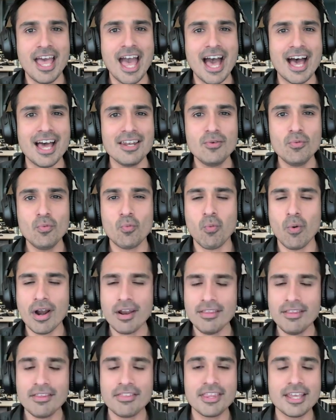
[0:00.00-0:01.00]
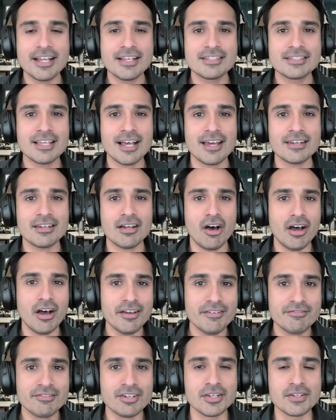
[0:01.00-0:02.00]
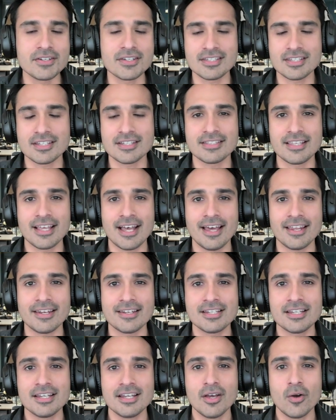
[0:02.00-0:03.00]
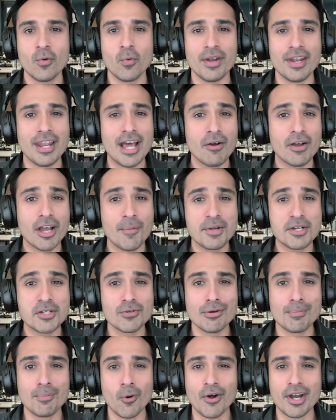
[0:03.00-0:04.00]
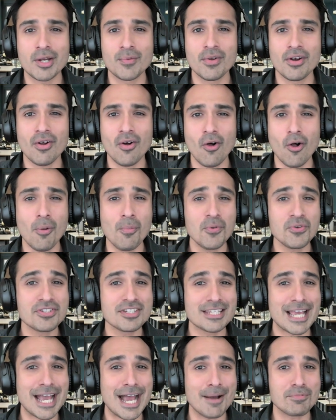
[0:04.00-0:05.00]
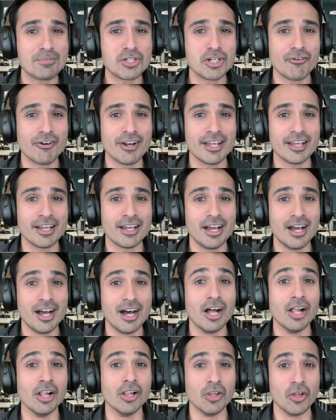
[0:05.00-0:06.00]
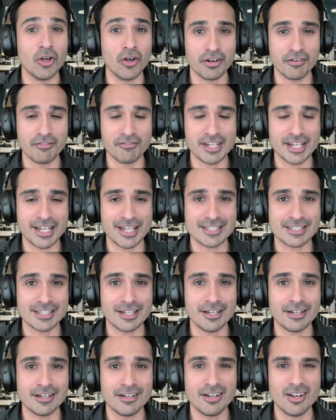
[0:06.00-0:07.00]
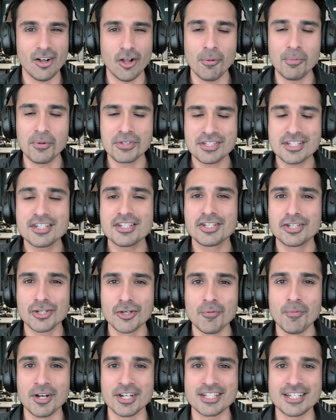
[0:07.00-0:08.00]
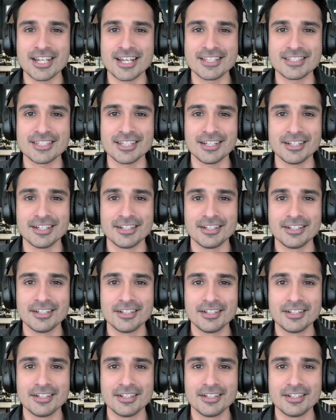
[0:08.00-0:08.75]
And one of the things that I've noticed is that we're now coming to a point where we're almost capturing a lot of data, almost too much data.